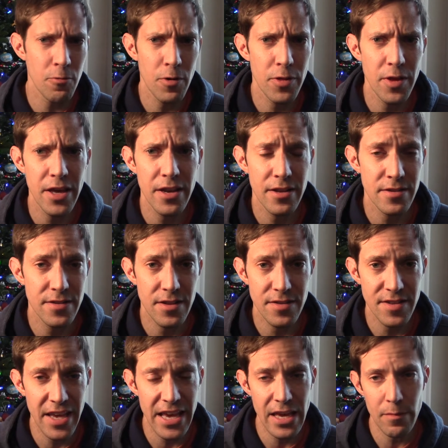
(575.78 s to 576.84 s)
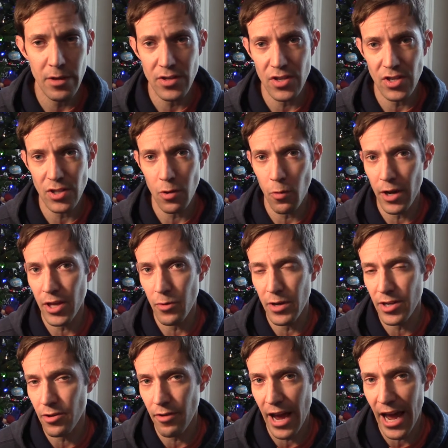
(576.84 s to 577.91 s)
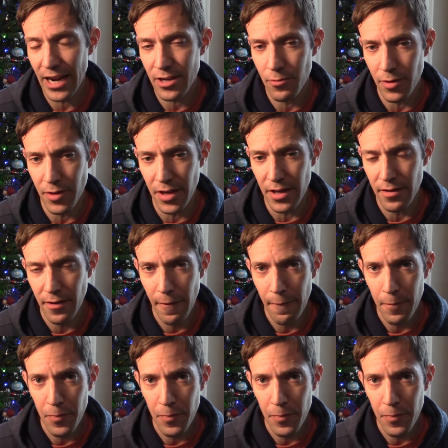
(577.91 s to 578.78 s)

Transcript: within is the same, it's just the way you interact with it